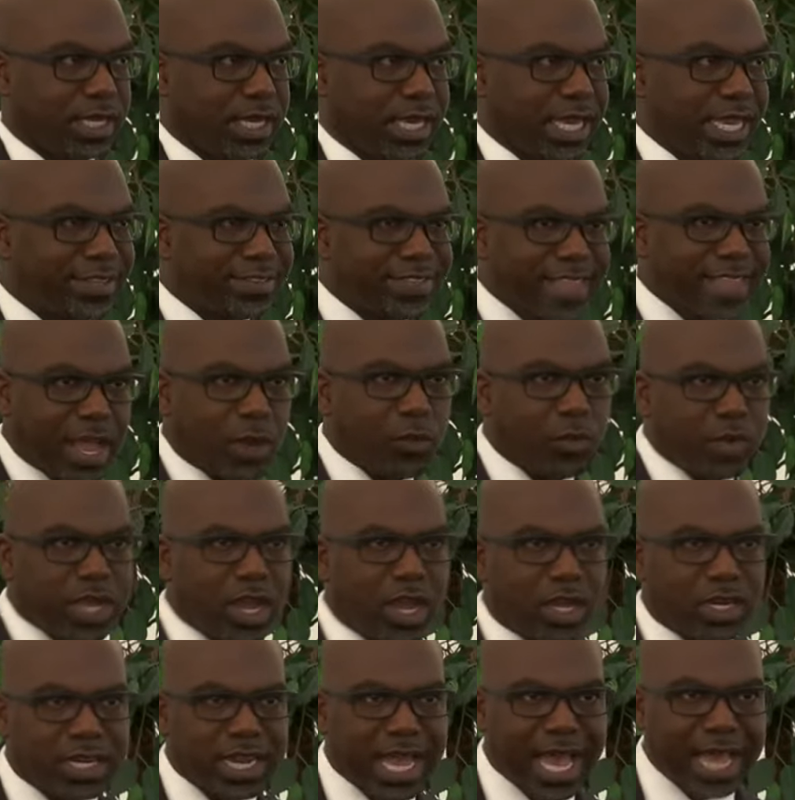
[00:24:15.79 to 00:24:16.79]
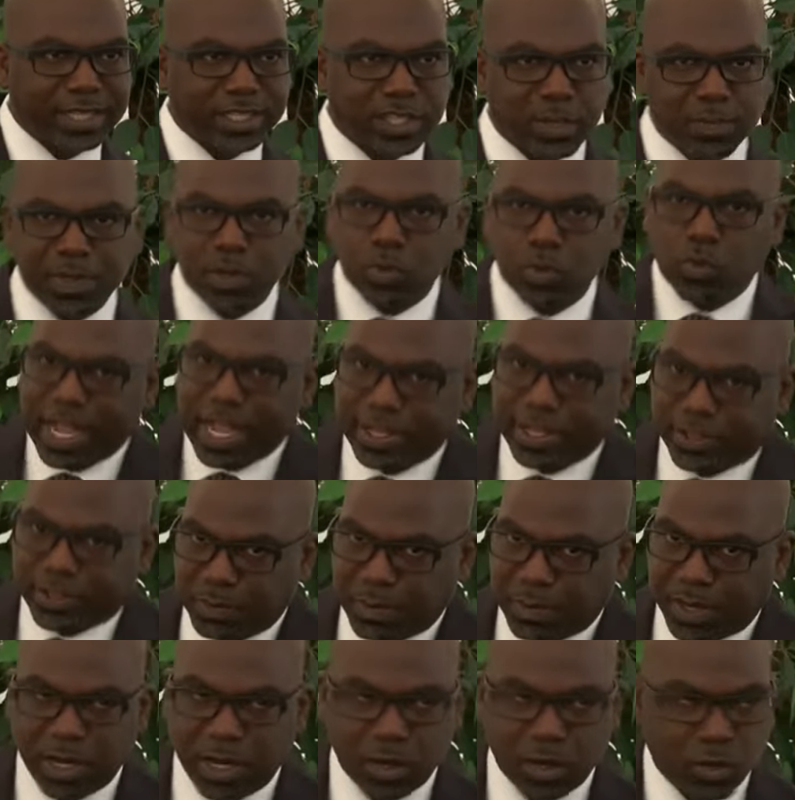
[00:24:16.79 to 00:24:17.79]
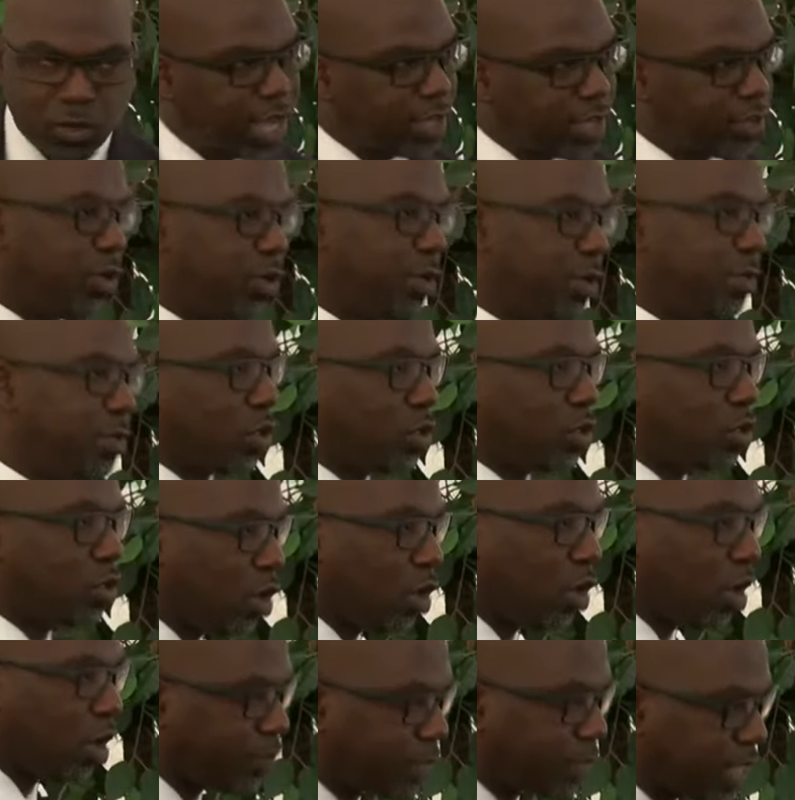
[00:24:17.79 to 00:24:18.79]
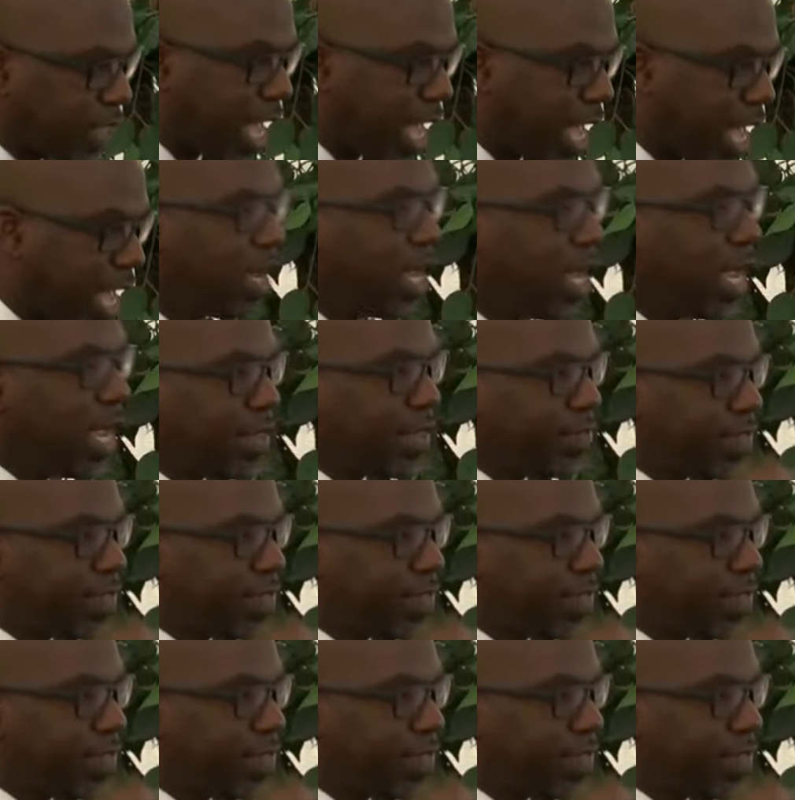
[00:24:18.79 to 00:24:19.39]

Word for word: is that we are not to be watchmen and watchwomen on the walls of Zion, and